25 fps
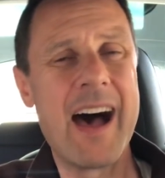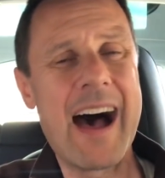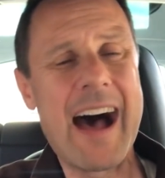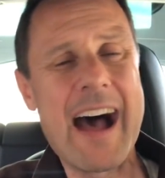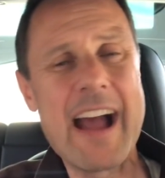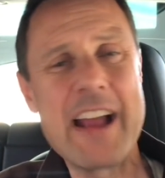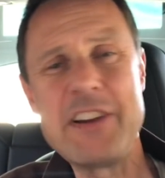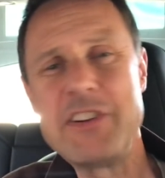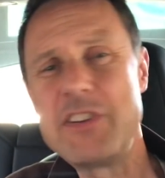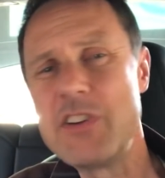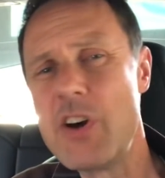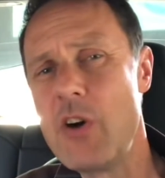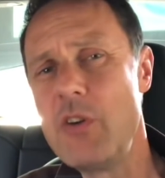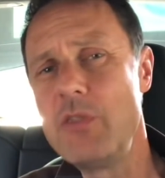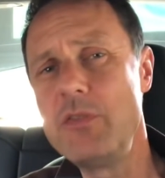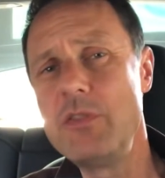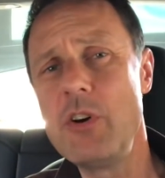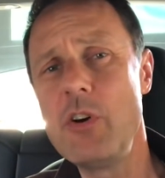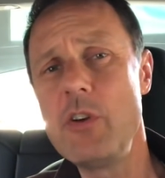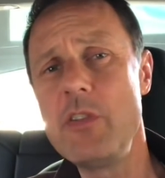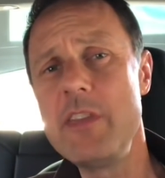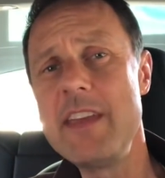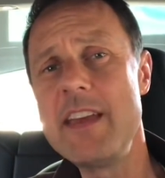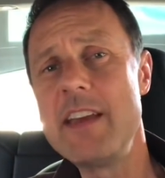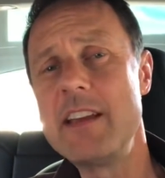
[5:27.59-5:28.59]
I don't
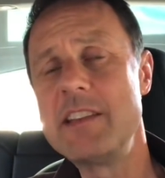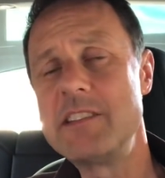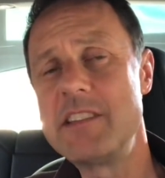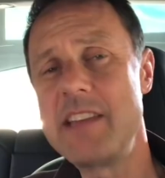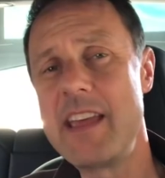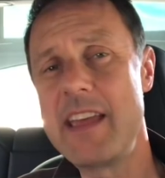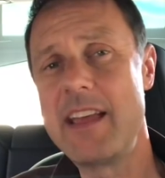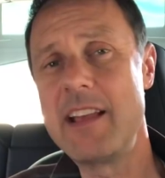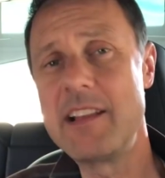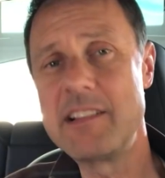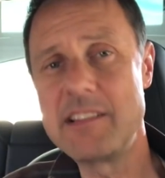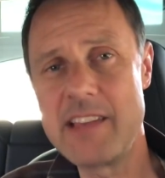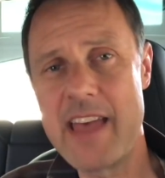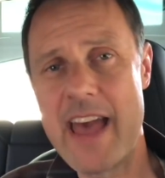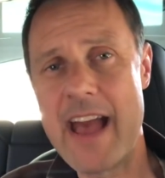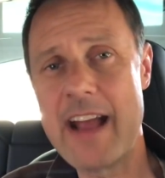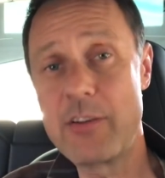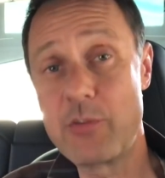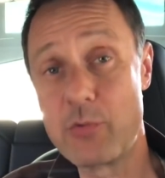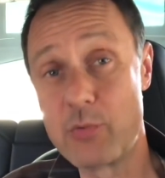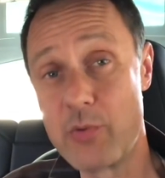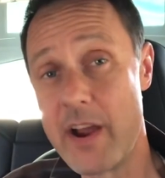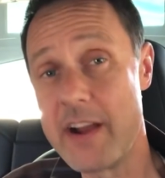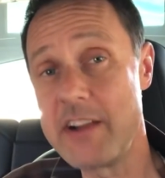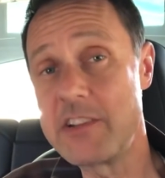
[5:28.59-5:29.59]
know the
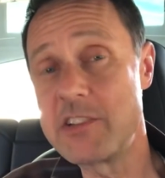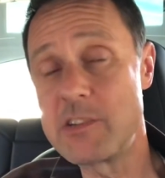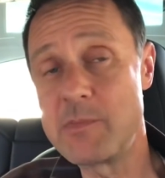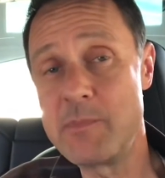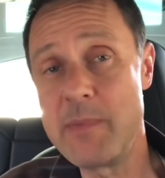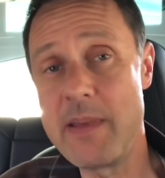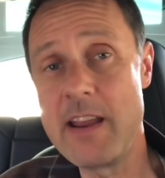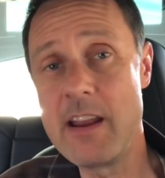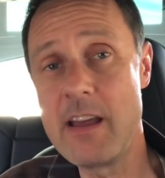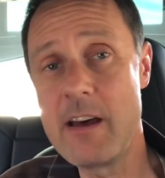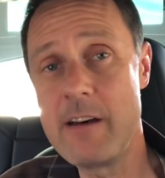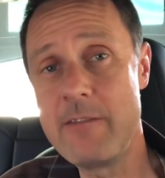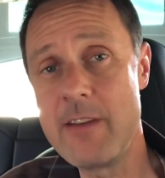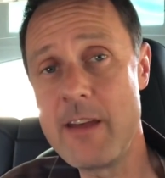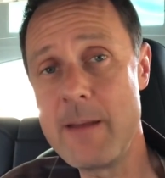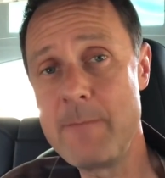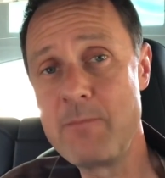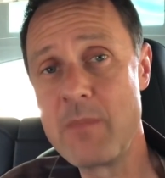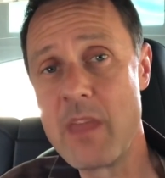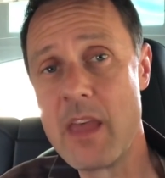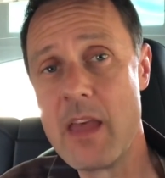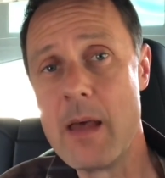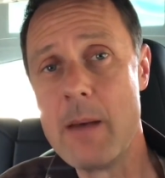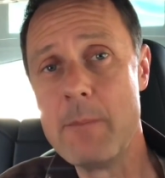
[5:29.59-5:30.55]
exact write speed of it,